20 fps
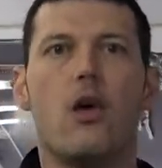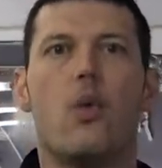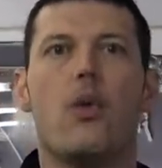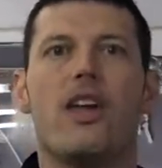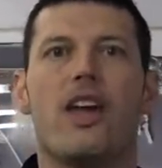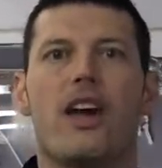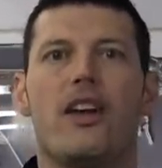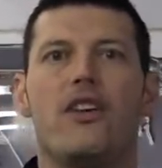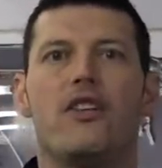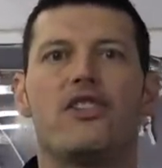
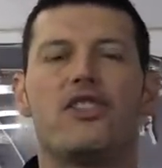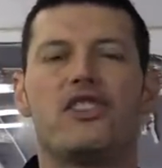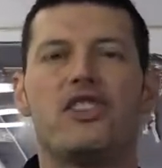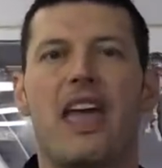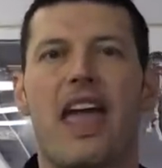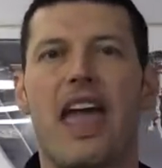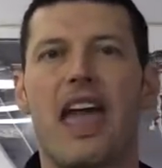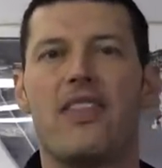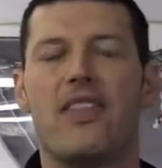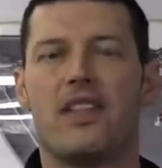We
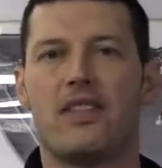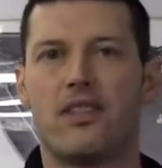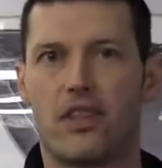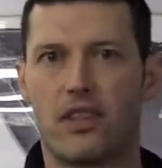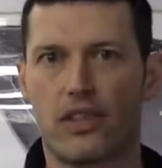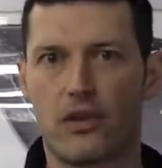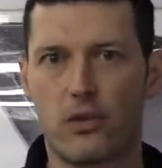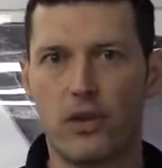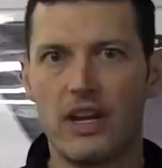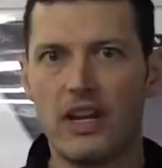understand that the
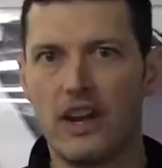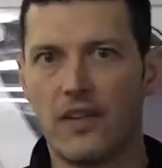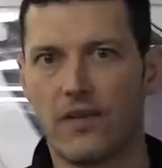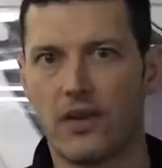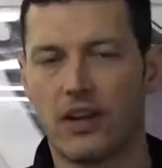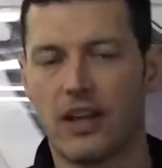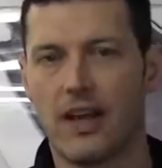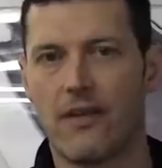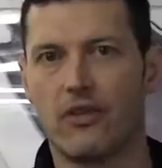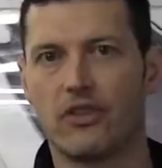three
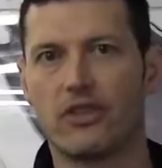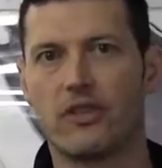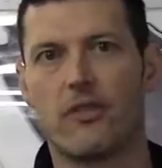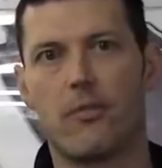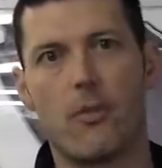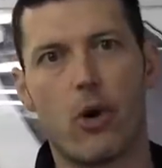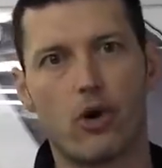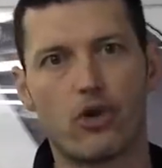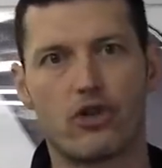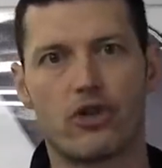different levels of
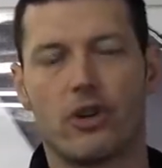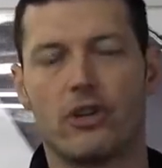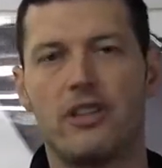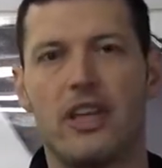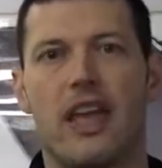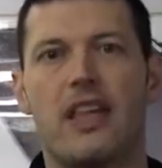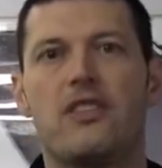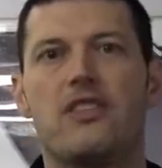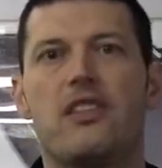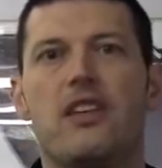emotional
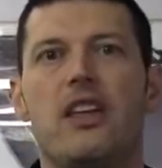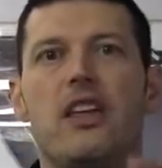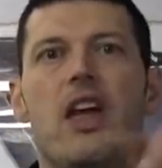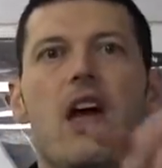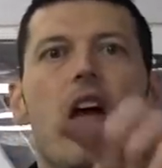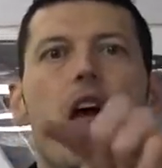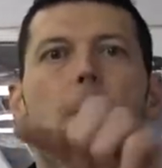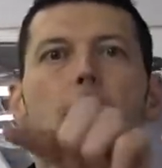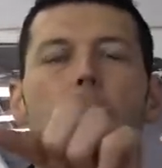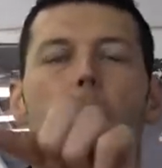intensity,